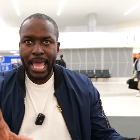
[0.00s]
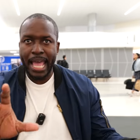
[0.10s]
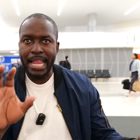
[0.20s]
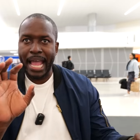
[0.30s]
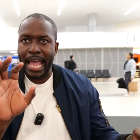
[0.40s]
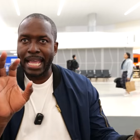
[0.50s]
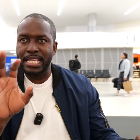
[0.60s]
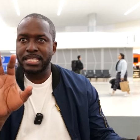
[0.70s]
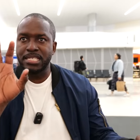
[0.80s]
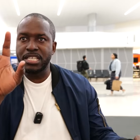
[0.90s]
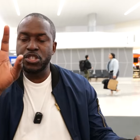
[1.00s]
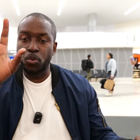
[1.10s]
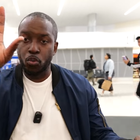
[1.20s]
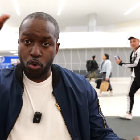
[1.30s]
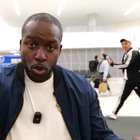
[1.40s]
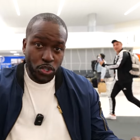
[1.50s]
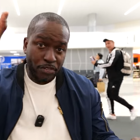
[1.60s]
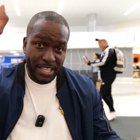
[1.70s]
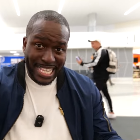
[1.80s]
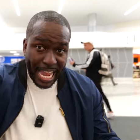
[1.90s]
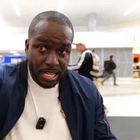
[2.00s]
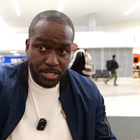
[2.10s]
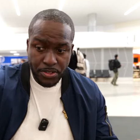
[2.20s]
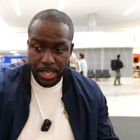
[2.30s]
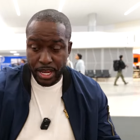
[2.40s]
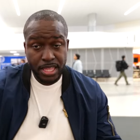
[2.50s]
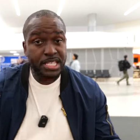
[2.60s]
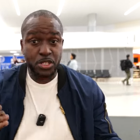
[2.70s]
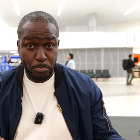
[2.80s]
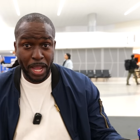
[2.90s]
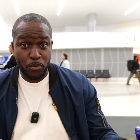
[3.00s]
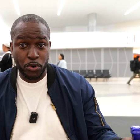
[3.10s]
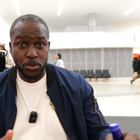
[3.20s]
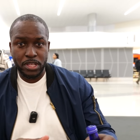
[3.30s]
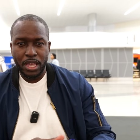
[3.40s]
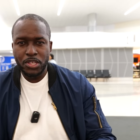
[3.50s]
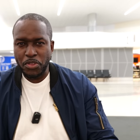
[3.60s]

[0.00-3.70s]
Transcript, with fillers: and I can see the world of the dinosaur there, and this is my world.